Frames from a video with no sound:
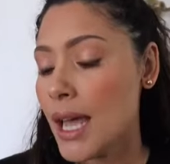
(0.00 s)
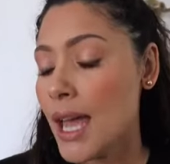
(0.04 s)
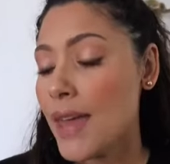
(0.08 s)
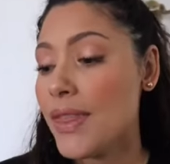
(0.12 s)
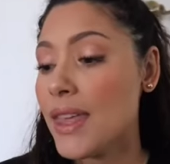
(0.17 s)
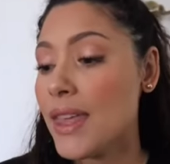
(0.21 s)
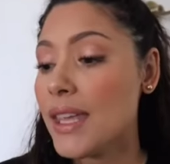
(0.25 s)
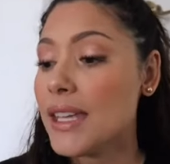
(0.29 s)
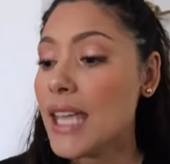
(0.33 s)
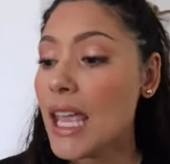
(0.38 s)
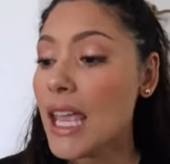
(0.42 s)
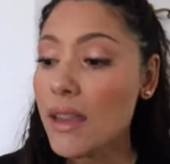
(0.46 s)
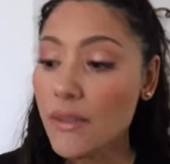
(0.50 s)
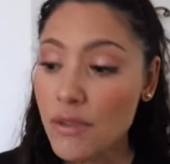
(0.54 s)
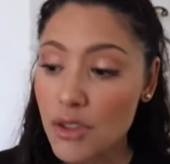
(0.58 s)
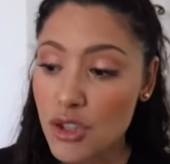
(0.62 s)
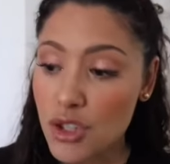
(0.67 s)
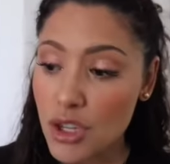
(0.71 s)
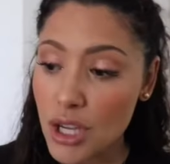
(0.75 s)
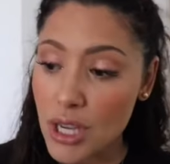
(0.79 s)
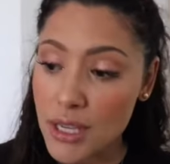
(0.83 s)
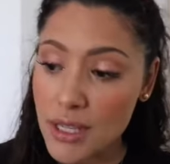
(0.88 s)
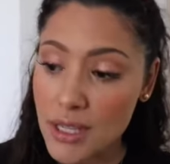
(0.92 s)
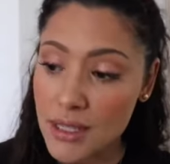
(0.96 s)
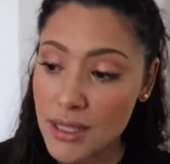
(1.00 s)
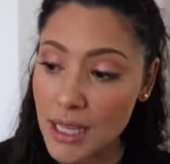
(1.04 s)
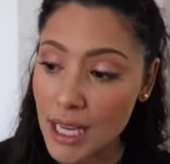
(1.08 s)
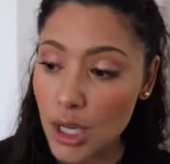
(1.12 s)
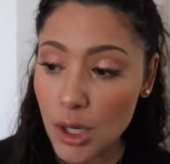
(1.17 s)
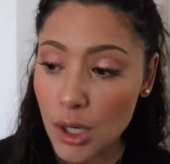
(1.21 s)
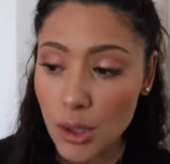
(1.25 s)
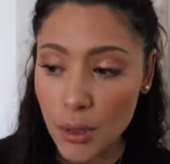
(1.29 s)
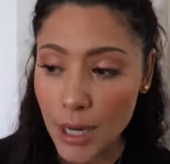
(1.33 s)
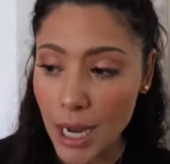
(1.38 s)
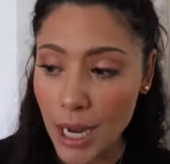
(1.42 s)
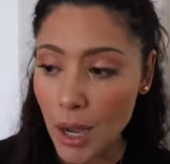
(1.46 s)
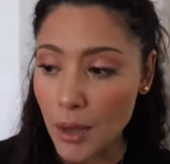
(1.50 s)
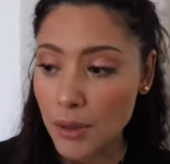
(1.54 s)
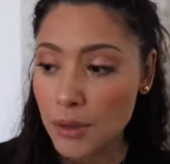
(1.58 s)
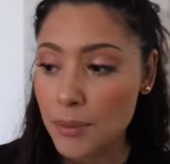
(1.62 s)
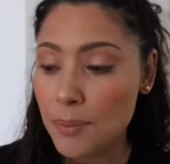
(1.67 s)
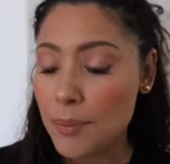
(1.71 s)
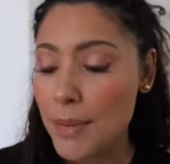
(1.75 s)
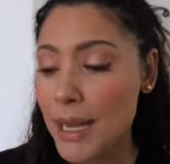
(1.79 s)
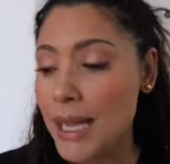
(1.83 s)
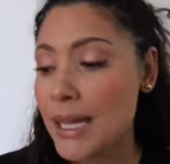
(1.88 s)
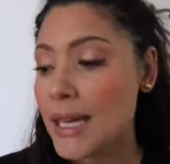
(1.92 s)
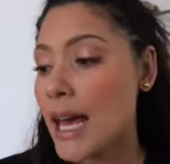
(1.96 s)
They gave Jesus a
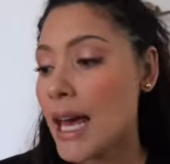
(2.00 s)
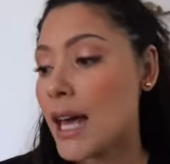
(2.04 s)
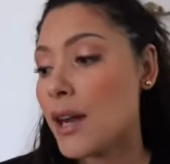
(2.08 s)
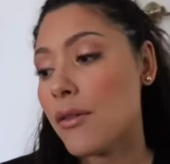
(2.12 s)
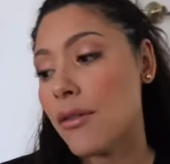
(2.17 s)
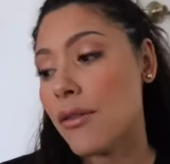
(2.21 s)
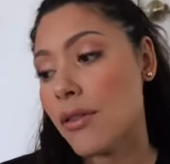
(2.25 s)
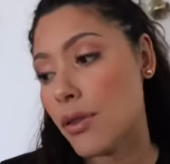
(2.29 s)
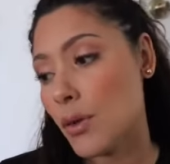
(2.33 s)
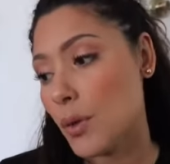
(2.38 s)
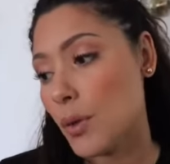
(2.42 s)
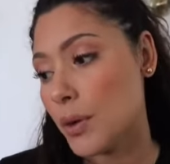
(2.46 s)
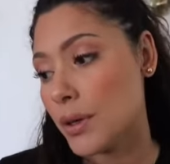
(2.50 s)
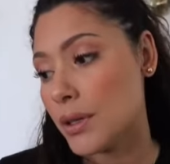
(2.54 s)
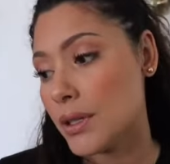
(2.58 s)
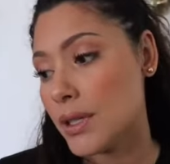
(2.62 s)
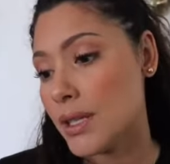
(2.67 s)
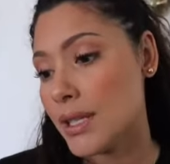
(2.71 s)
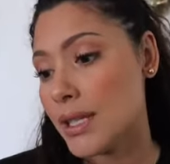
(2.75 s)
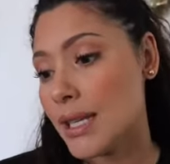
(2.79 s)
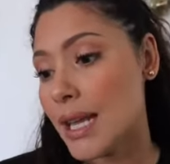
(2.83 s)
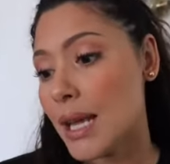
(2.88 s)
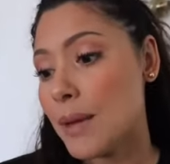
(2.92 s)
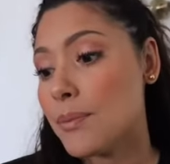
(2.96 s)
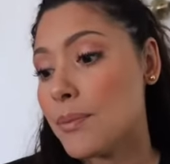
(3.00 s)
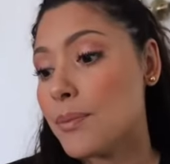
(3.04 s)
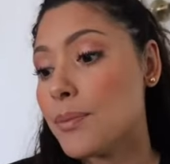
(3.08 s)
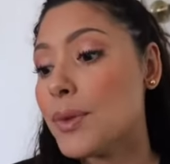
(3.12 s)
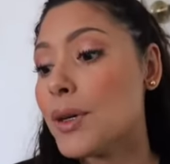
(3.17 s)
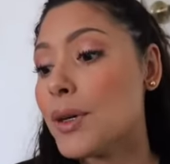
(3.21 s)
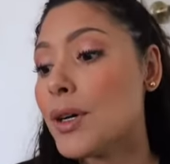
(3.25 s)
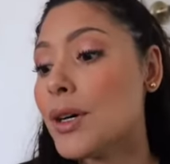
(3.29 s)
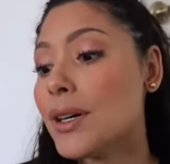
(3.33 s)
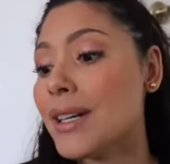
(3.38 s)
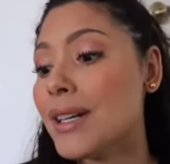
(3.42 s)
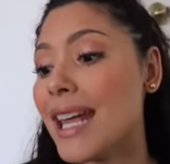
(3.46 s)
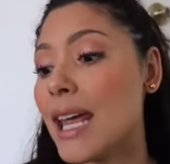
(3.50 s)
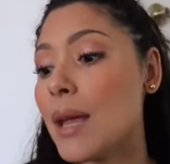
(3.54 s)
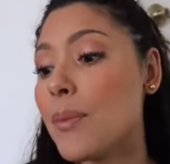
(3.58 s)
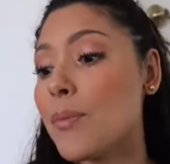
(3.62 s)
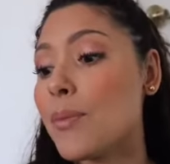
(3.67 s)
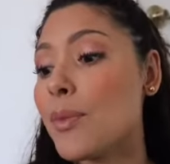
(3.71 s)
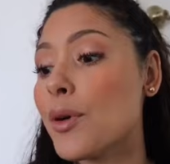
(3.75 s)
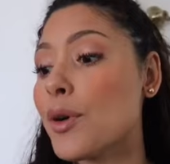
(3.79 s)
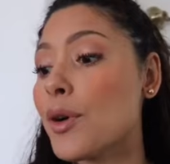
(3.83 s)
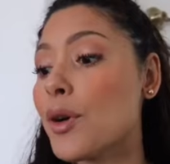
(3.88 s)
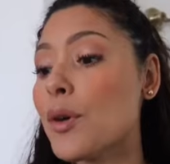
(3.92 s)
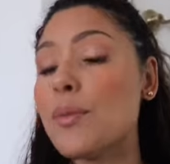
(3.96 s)
crown made out of thorns and put a
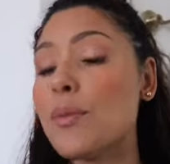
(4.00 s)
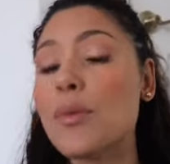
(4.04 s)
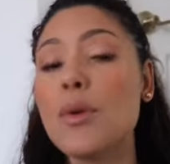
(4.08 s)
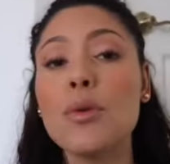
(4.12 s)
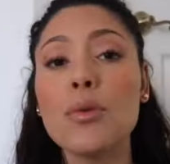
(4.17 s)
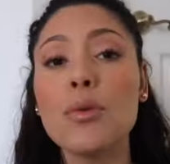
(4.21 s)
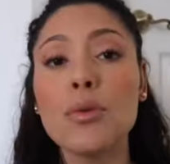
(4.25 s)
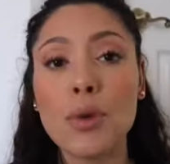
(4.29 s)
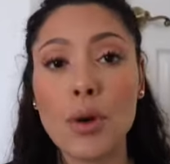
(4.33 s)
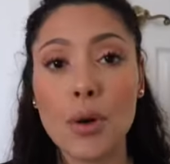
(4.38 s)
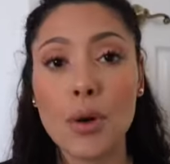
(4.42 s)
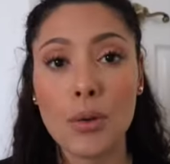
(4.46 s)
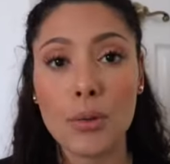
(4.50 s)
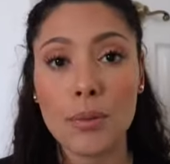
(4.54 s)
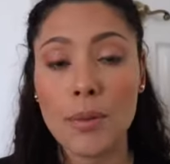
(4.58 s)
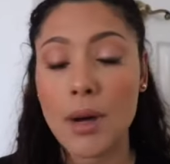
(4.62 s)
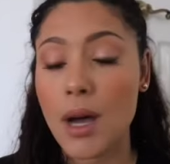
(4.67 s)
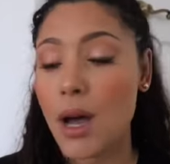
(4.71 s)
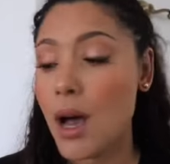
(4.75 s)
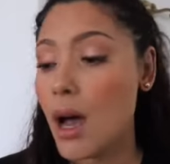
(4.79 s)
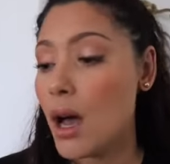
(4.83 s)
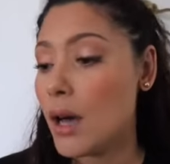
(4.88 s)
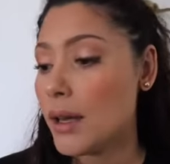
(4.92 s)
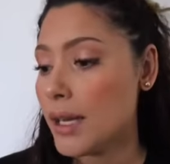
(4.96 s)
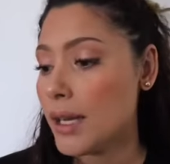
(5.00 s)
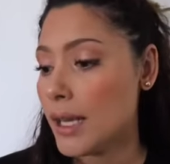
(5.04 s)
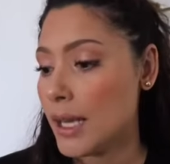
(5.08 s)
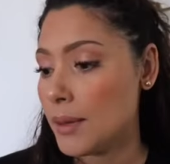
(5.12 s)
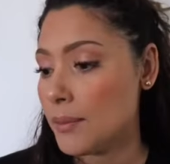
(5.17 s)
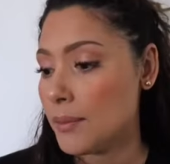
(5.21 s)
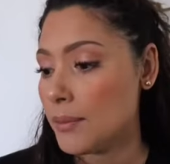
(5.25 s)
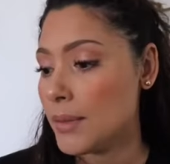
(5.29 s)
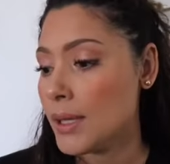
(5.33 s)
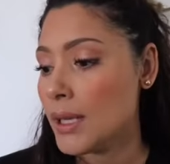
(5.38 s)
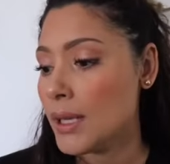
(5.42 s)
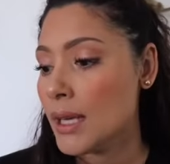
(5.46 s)
purple robe on him